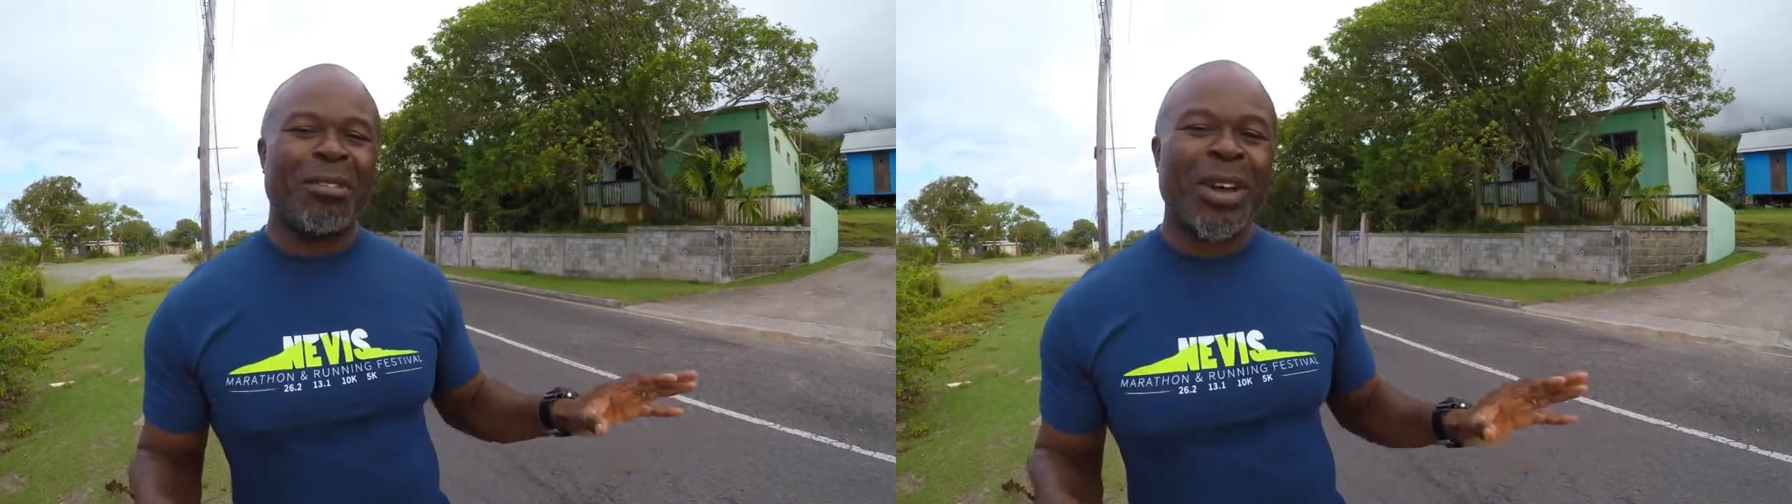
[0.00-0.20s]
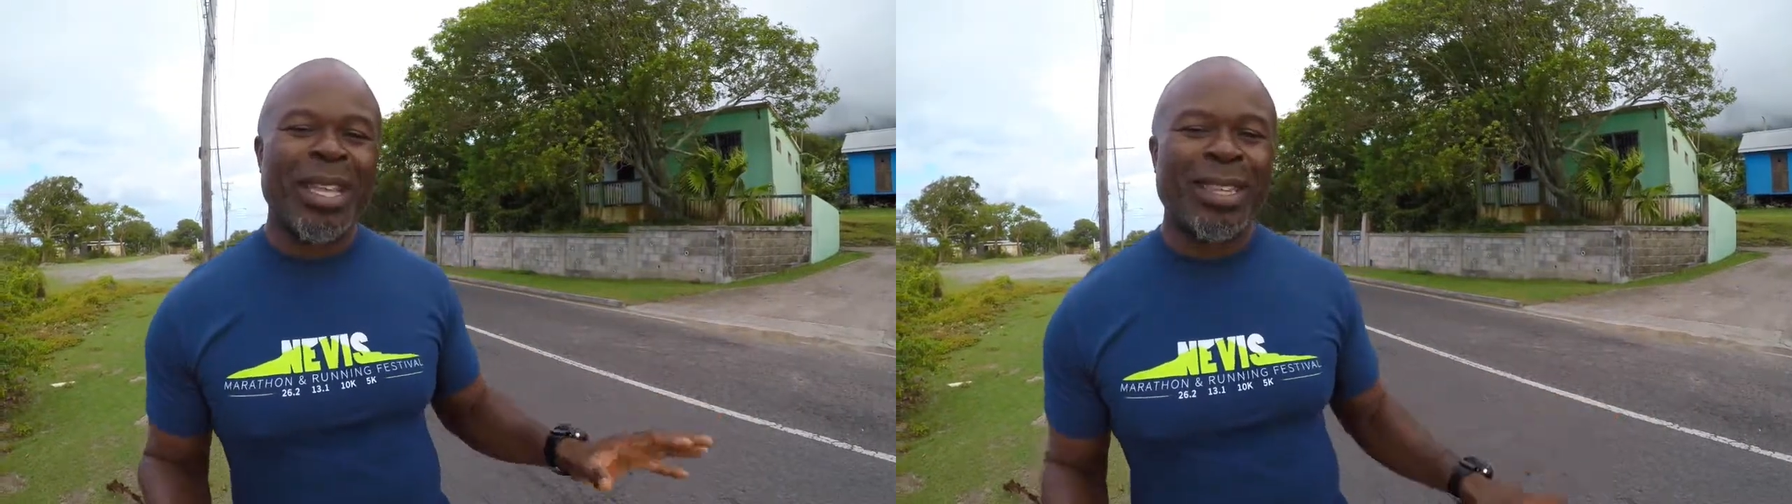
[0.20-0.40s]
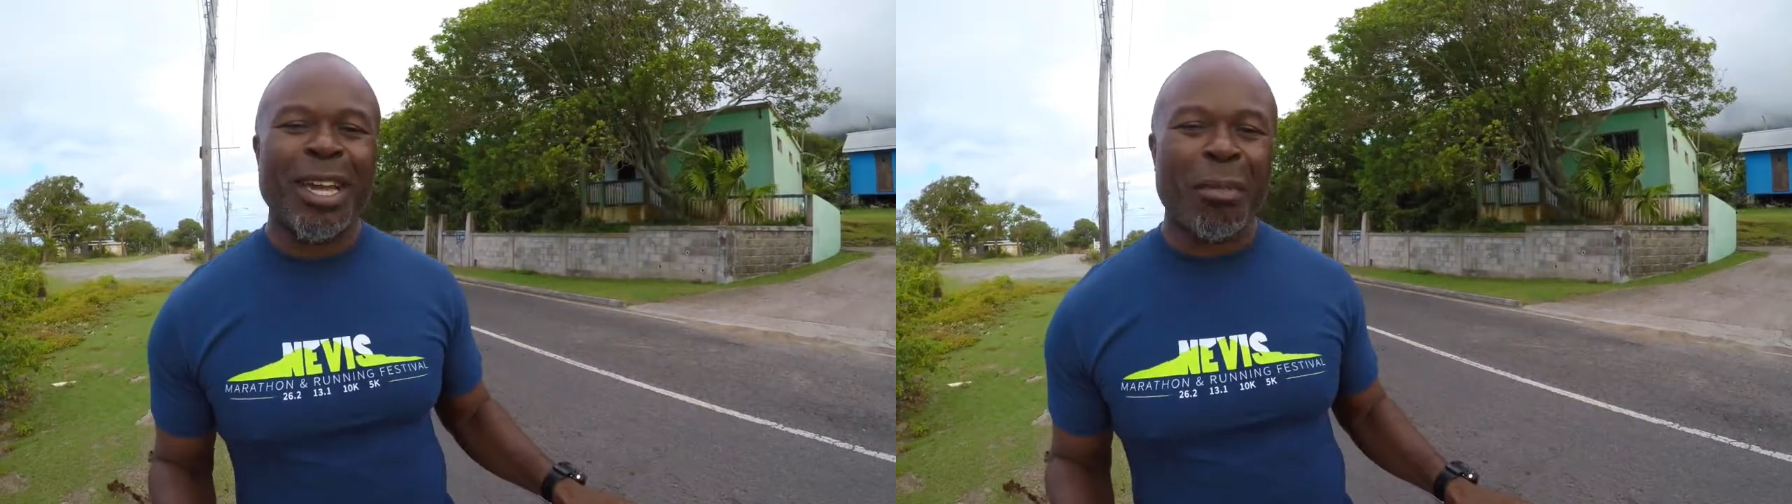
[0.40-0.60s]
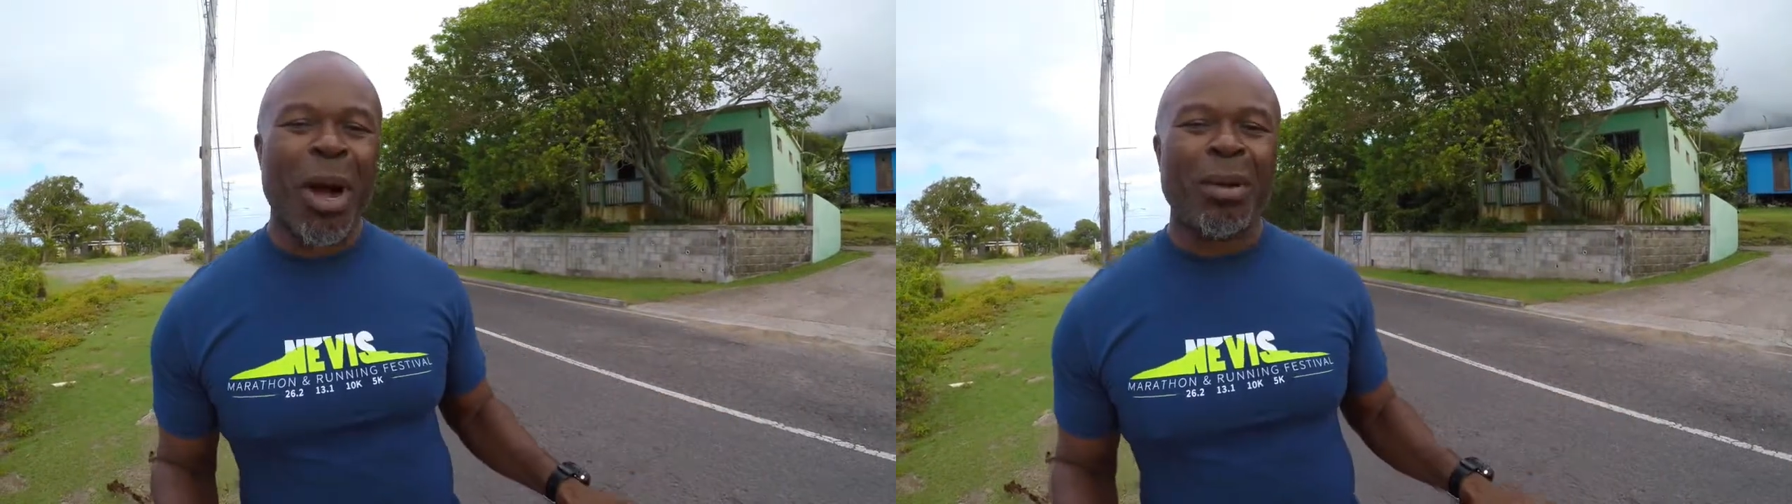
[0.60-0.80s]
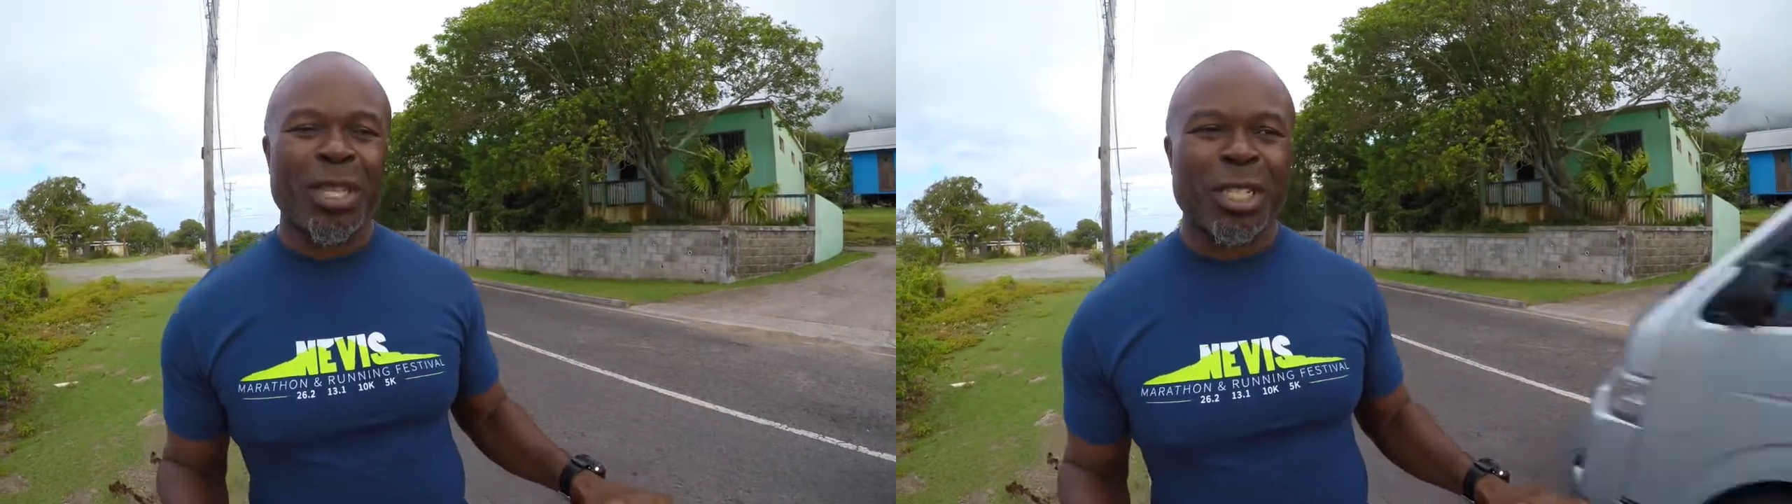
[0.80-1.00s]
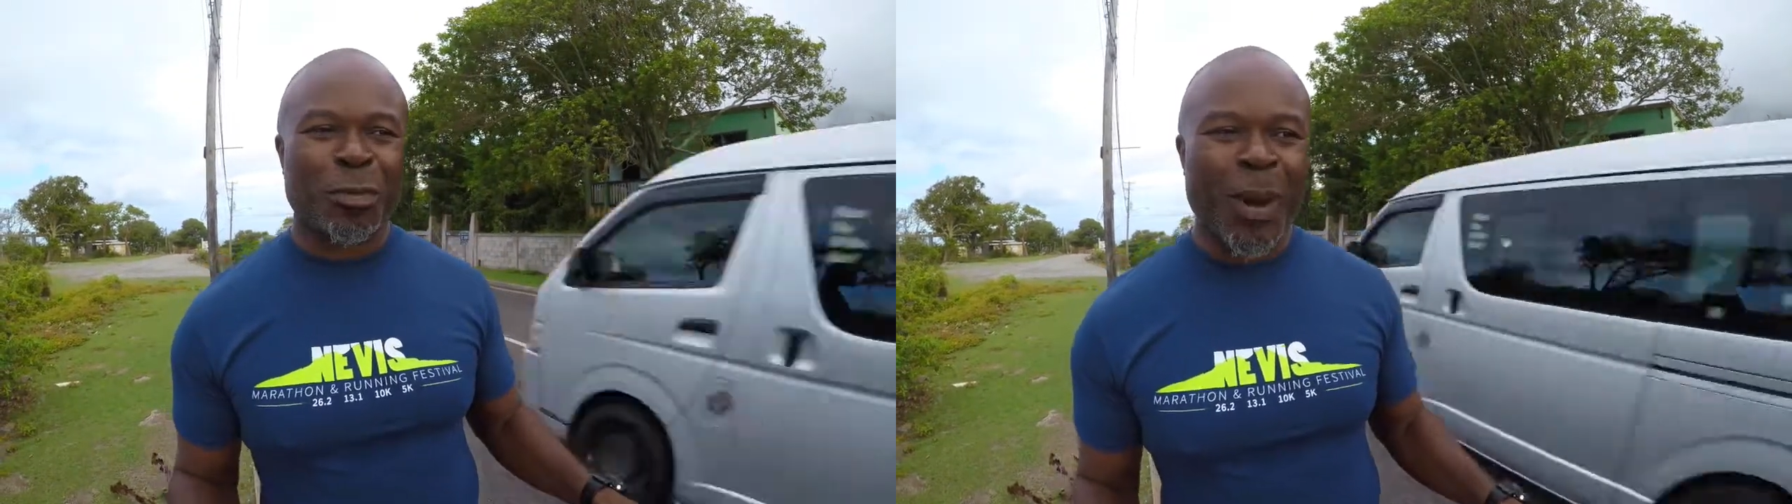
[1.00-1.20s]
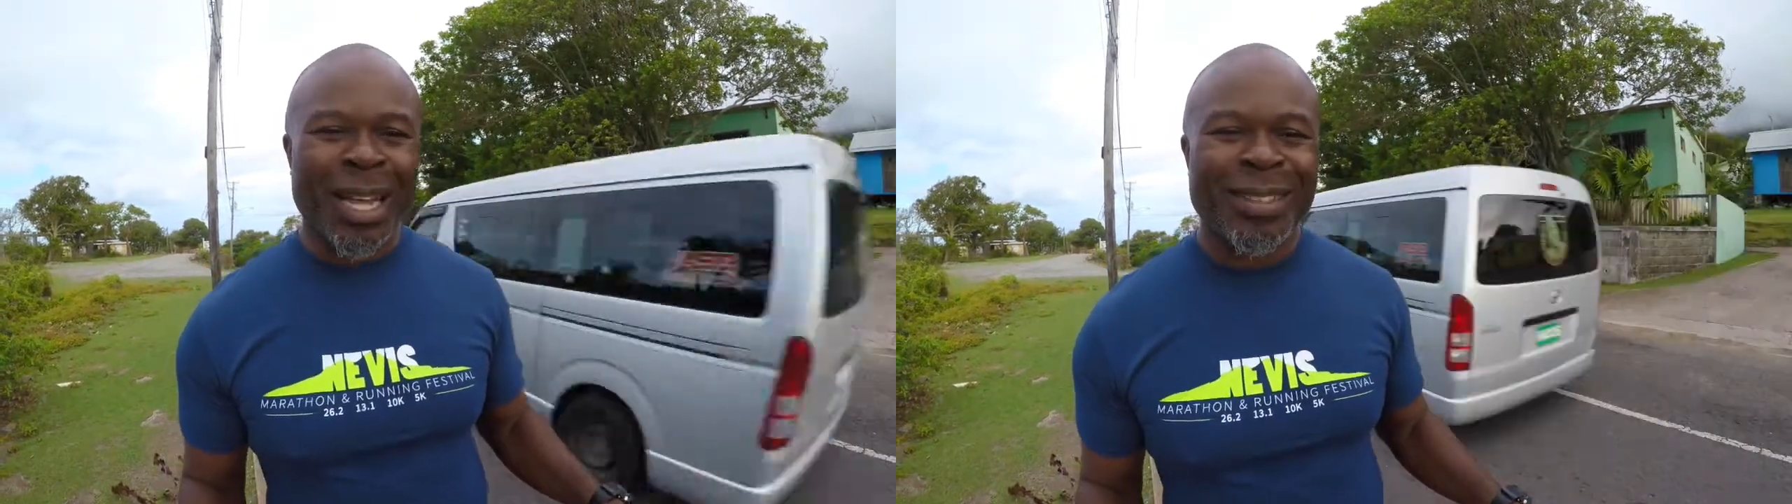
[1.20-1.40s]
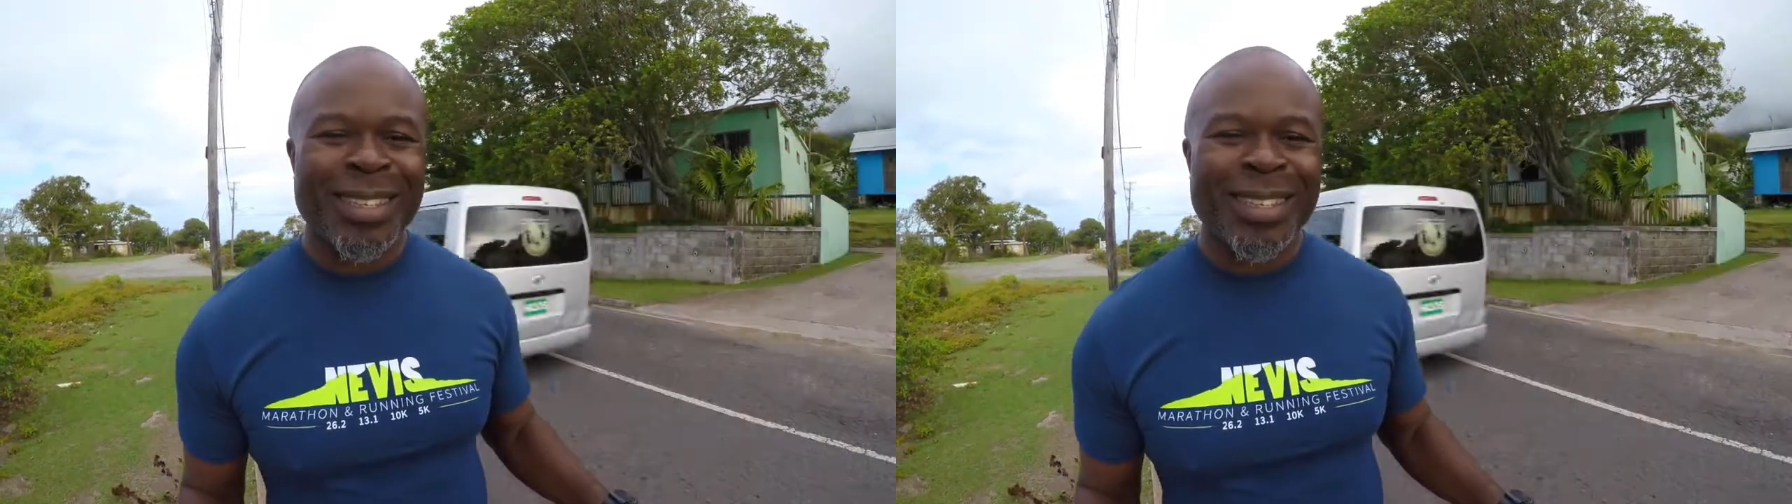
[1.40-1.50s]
great thing about this spot